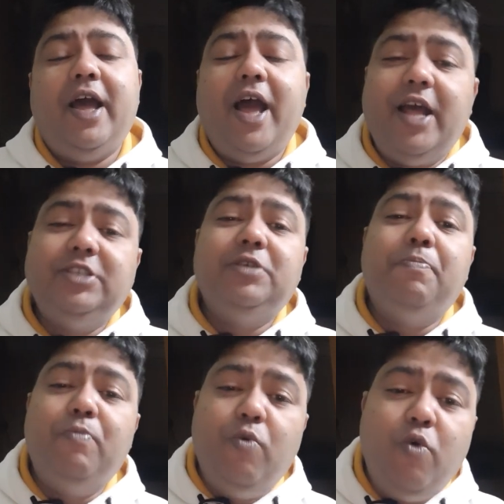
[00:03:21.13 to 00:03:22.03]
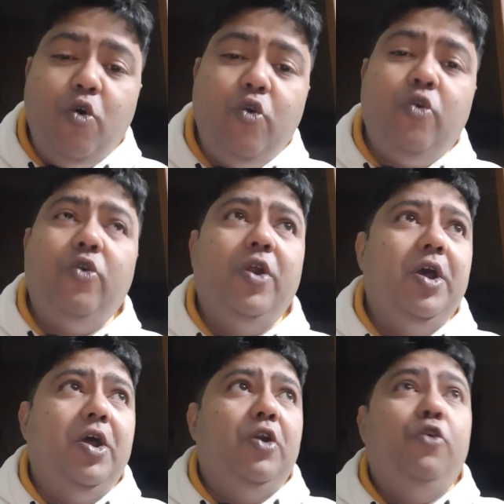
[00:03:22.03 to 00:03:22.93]
and more
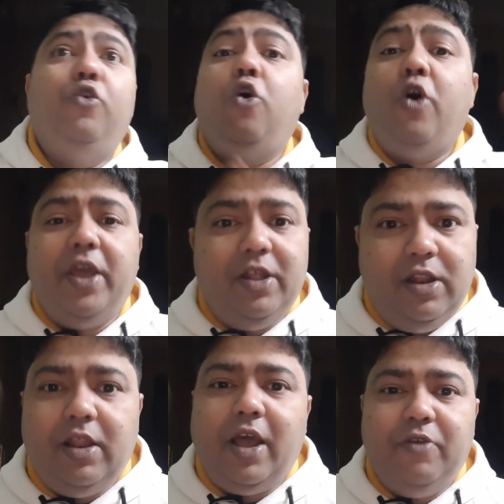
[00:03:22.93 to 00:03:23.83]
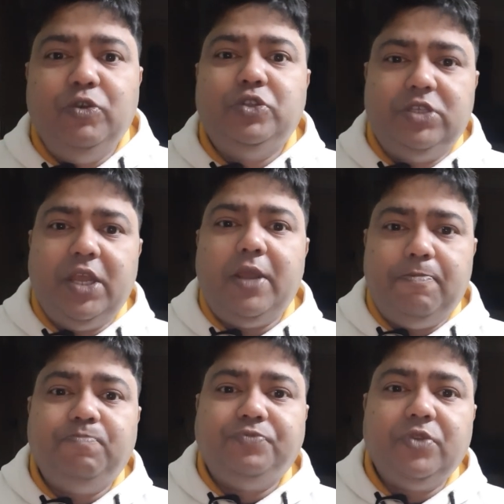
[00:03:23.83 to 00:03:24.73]
royal, I would say.